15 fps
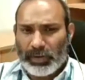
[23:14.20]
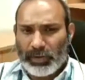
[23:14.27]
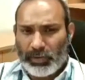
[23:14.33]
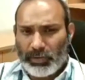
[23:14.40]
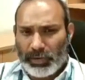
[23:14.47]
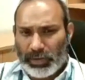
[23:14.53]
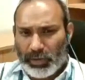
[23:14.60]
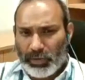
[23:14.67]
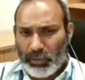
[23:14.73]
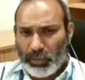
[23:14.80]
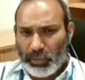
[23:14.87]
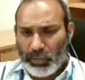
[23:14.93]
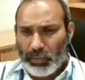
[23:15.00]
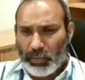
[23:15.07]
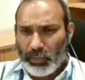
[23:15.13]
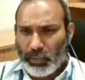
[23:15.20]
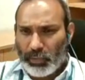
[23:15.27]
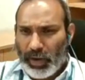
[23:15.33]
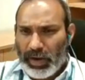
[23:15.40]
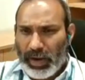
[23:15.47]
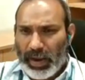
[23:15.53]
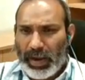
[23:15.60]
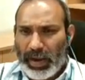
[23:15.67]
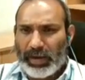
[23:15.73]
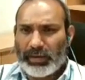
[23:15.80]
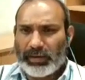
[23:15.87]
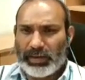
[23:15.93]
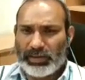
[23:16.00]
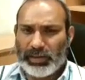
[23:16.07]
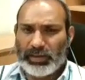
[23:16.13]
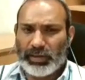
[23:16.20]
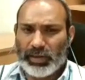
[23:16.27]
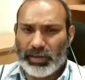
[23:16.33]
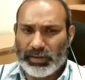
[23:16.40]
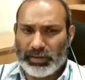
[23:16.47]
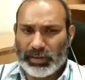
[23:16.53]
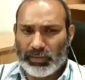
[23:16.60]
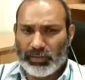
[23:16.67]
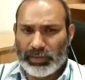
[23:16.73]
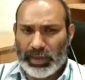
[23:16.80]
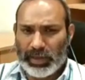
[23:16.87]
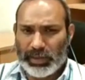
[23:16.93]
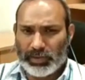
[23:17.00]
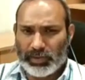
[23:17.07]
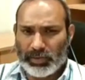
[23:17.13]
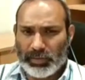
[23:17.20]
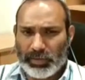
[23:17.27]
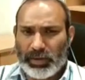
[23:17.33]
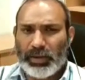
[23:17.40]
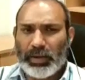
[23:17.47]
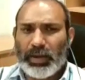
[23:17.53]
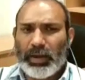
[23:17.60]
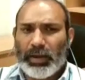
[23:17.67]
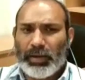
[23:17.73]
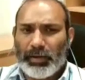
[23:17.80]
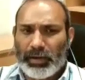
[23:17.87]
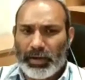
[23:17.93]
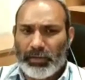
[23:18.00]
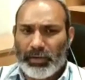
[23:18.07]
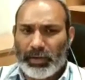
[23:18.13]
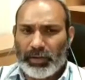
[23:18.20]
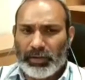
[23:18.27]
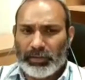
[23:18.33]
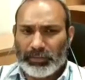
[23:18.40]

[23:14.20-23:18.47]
21 and section 36, which has to be read with.